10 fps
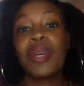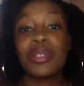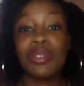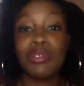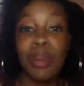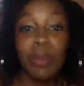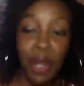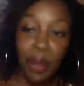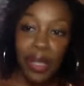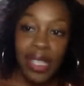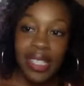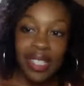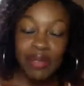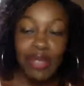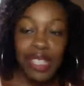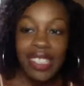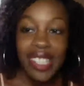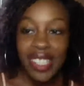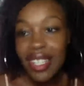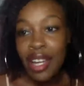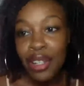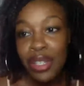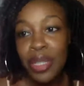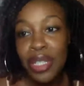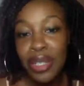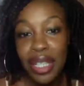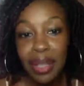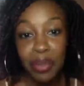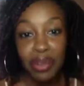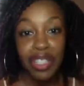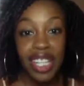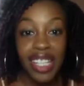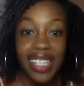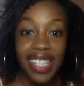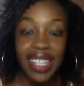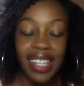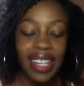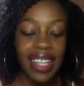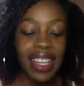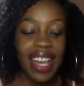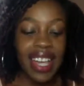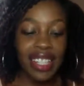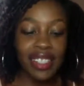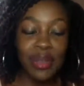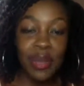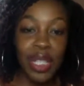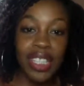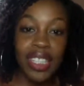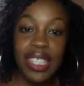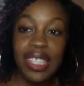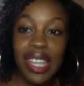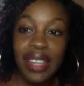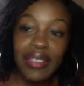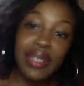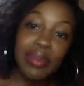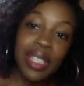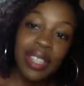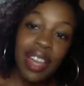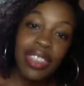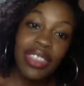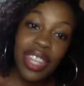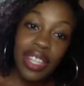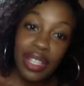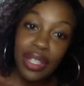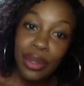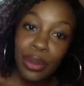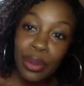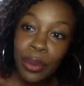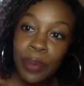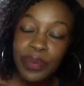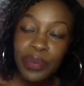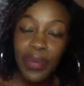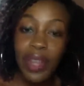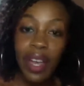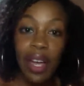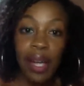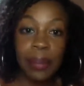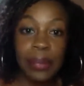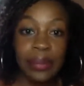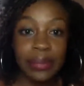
you drop comments, it really does encourage me to keep creating. And I just wanted this live to be a thank you live